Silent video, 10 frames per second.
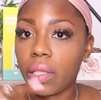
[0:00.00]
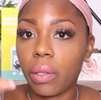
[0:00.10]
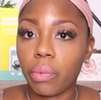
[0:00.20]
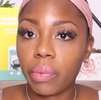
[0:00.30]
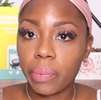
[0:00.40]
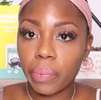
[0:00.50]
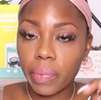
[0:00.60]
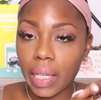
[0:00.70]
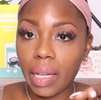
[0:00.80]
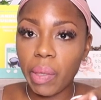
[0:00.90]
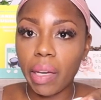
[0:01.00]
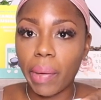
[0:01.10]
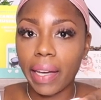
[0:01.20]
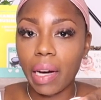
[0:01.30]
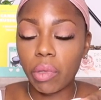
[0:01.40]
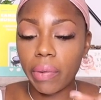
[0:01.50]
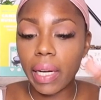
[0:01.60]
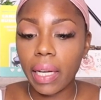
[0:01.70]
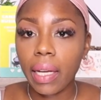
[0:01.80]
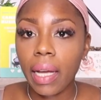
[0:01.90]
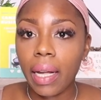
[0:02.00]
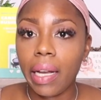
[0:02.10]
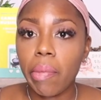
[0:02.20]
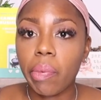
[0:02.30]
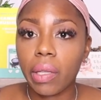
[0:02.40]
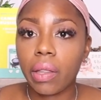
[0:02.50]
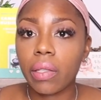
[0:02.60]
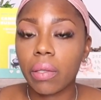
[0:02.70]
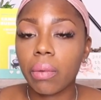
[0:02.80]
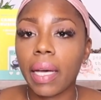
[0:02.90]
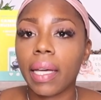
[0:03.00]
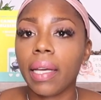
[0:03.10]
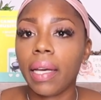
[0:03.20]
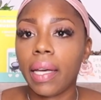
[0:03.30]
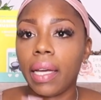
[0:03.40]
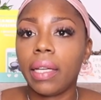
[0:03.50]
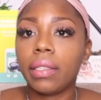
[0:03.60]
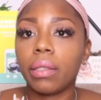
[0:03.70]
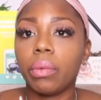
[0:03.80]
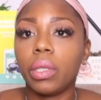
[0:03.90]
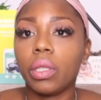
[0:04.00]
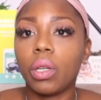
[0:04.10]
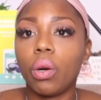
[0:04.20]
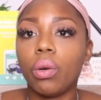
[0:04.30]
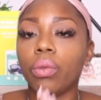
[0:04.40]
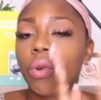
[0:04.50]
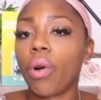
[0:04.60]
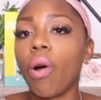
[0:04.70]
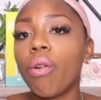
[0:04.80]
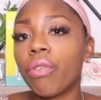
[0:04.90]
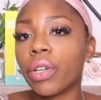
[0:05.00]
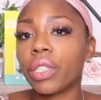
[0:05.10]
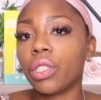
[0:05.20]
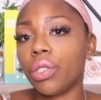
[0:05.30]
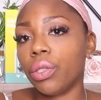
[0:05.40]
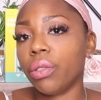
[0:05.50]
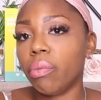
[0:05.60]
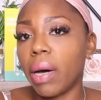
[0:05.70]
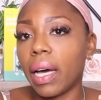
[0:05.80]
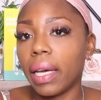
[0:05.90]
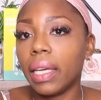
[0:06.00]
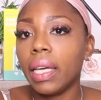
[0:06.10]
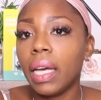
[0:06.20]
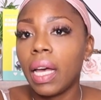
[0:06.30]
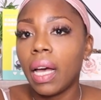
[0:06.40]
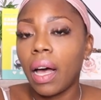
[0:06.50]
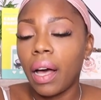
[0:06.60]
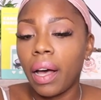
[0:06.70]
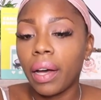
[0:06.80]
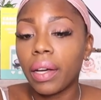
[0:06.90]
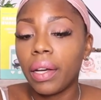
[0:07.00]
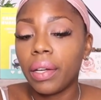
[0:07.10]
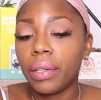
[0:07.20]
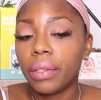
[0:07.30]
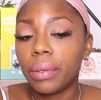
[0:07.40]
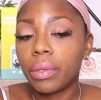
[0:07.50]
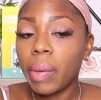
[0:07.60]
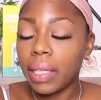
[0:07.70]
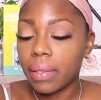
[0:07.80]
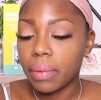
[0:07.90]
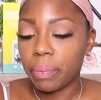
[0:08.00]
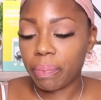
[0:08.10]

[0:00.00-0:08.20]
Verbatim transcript: So let me get my camera ready. Let me put this away and we'll go over to my uh, space.